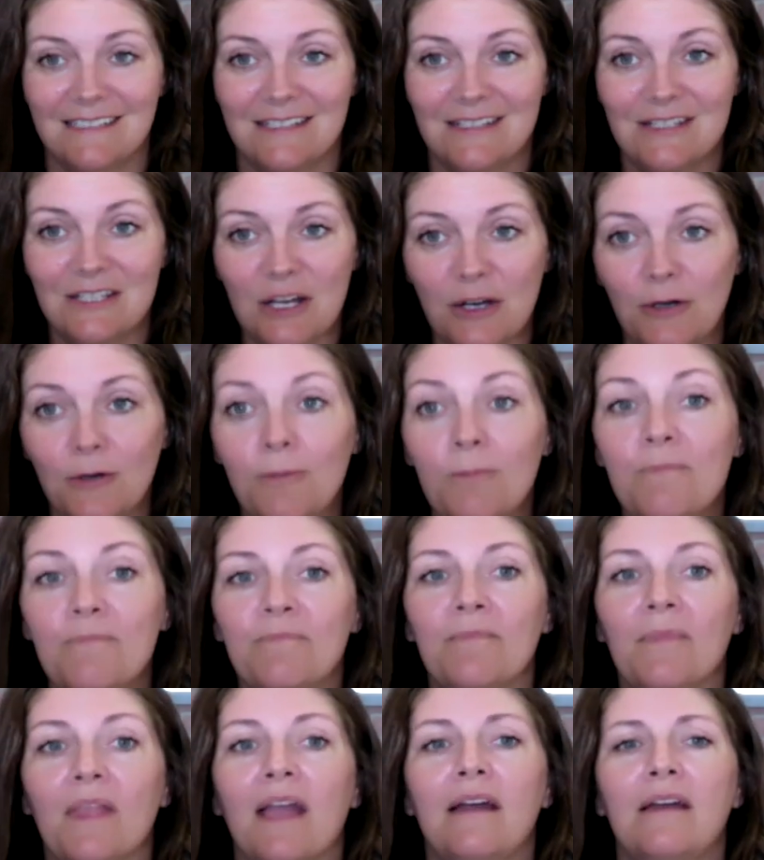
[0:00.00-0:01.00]
So
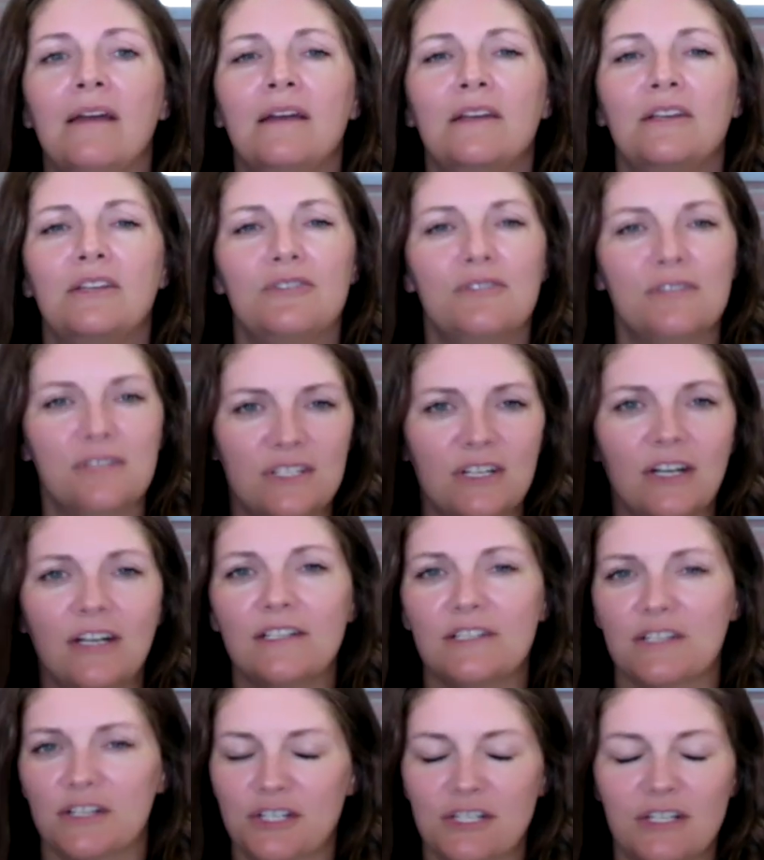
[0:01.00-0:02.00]
you
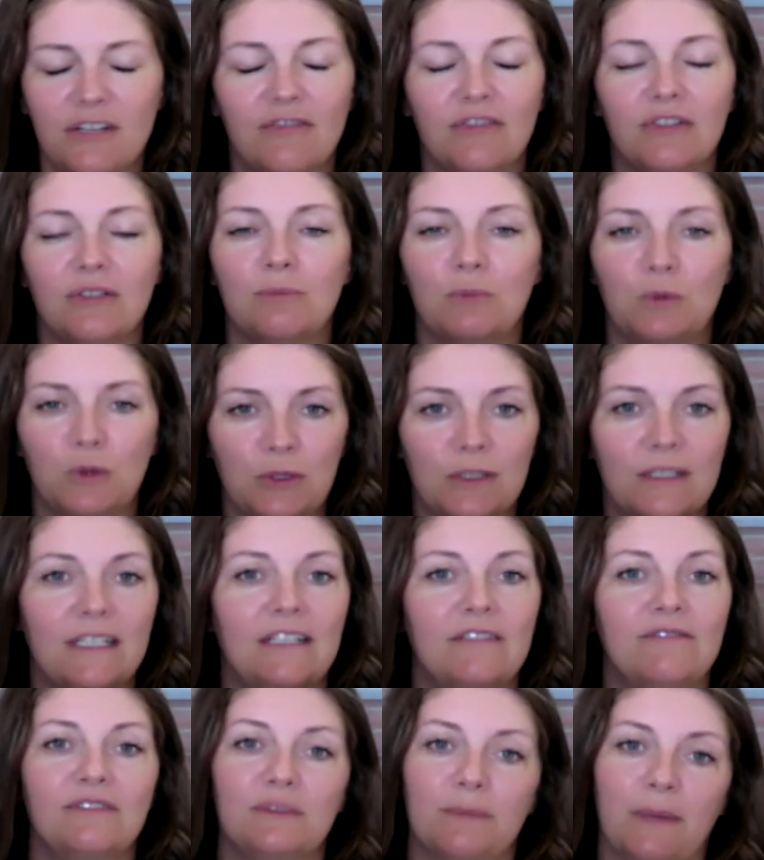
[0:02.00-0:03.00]
start searching for more
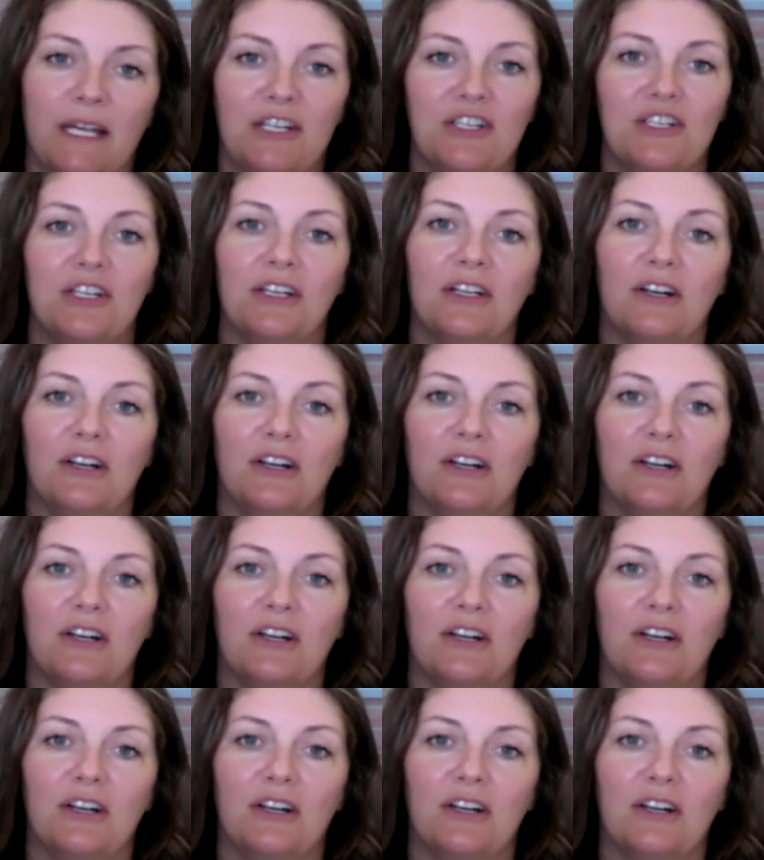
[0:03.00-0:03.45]
information